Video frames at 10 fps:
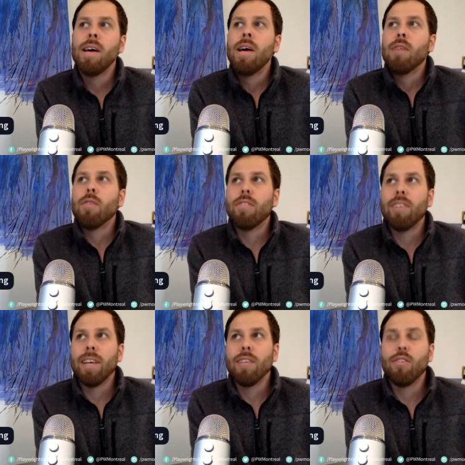for
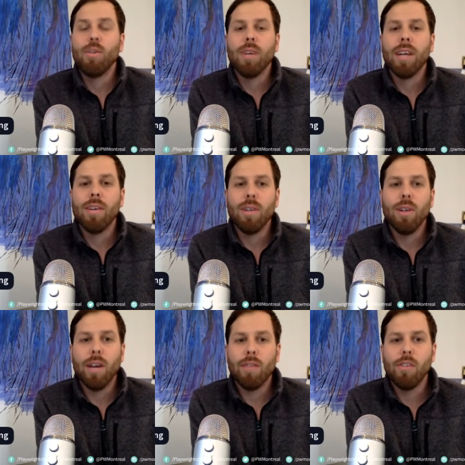sticking to it. I know a
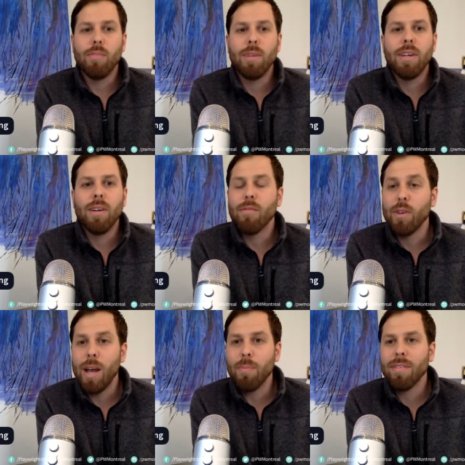lot of you have been here
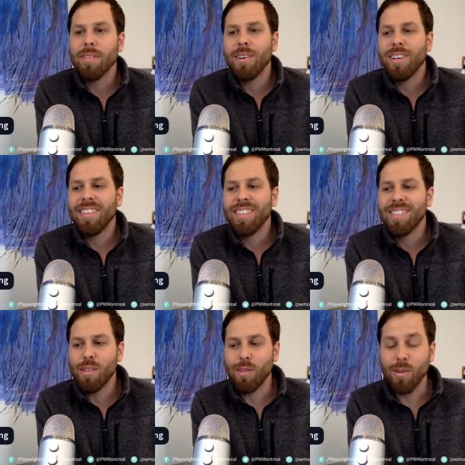every episode. This is
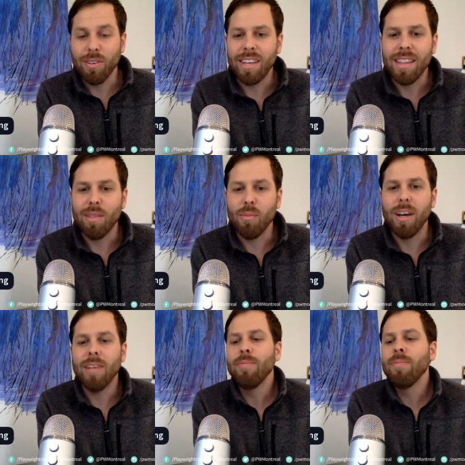the 13th
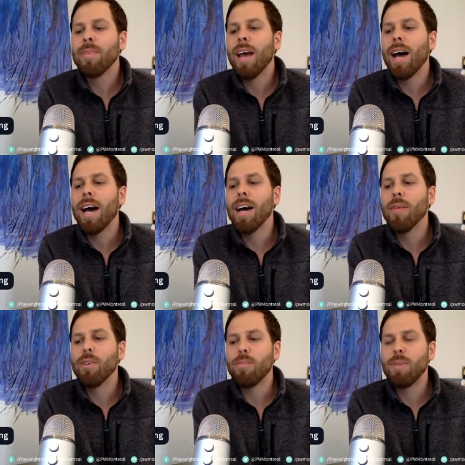one.
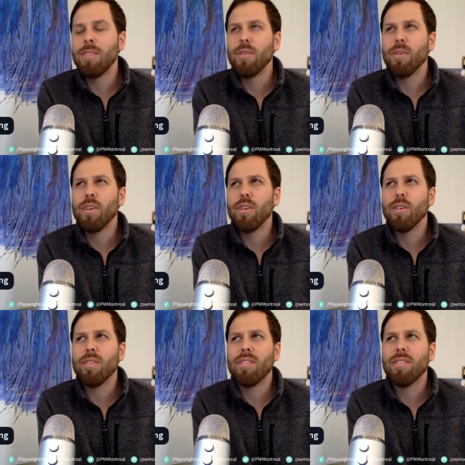Which means you're in your
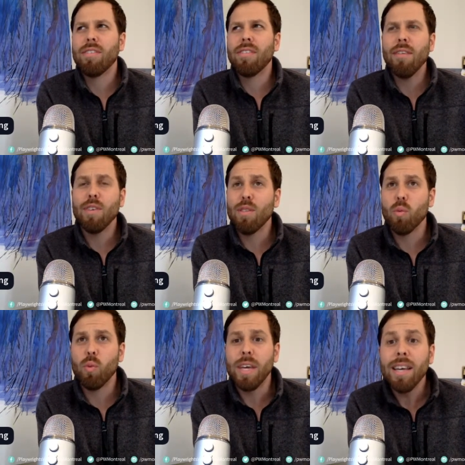7th
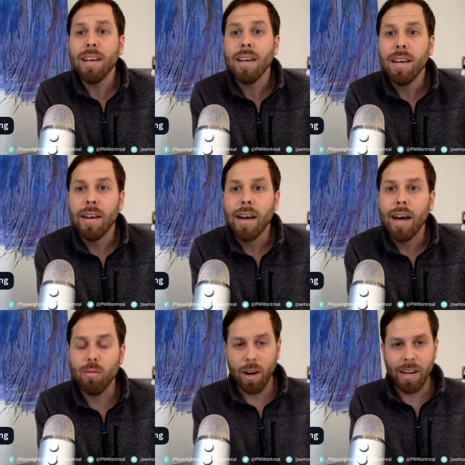week
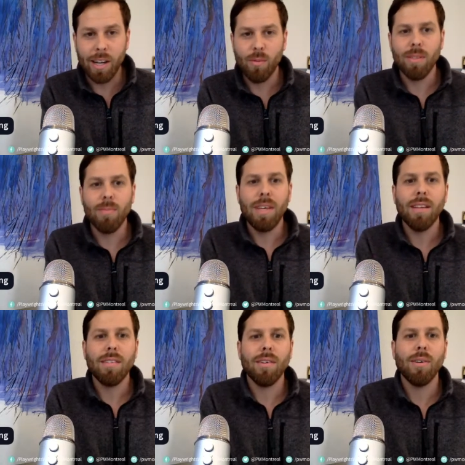of writing with me.
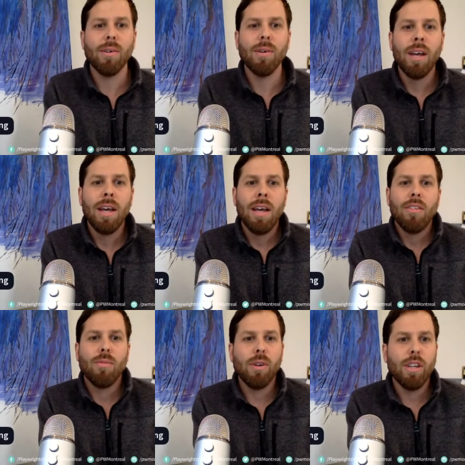And so
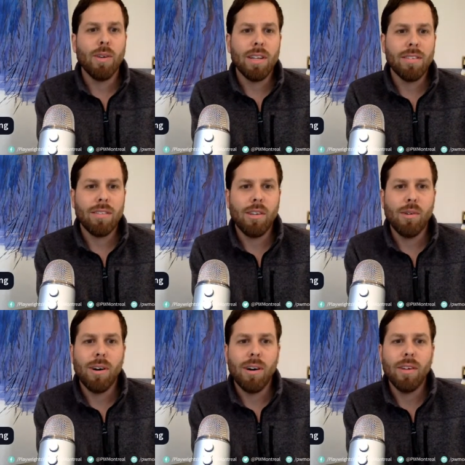it's really great to see you
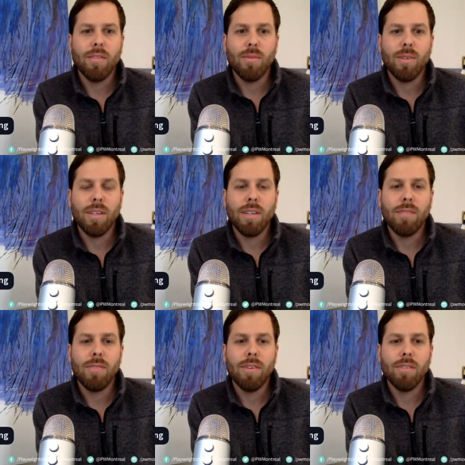all. It really
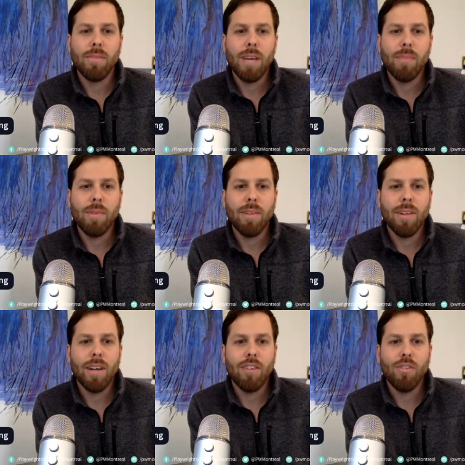fills me up with a
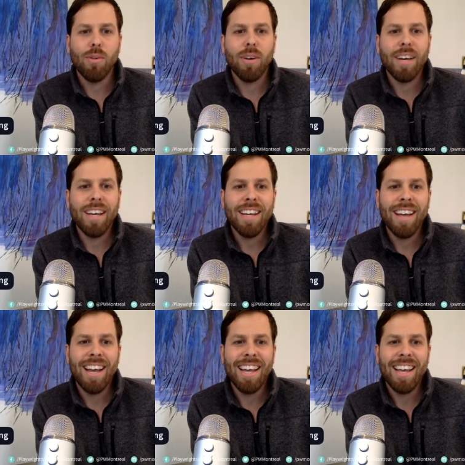lot of joy.
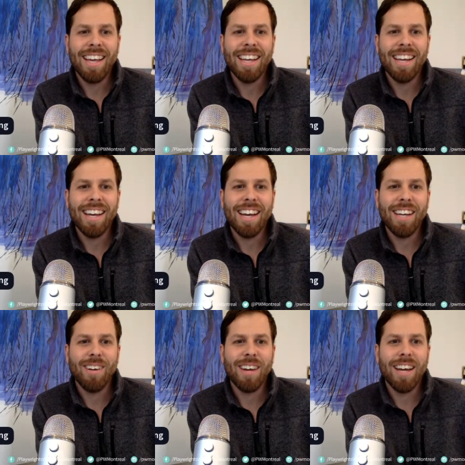Hi, Hannah. Hi,
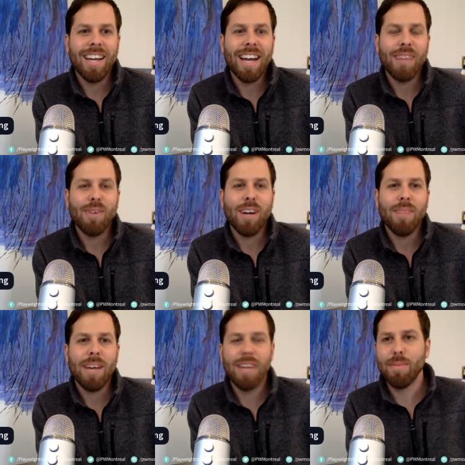Craig. Hi, Rob.
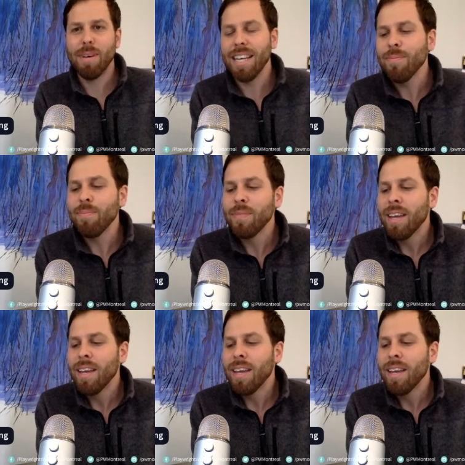Hi, everybody.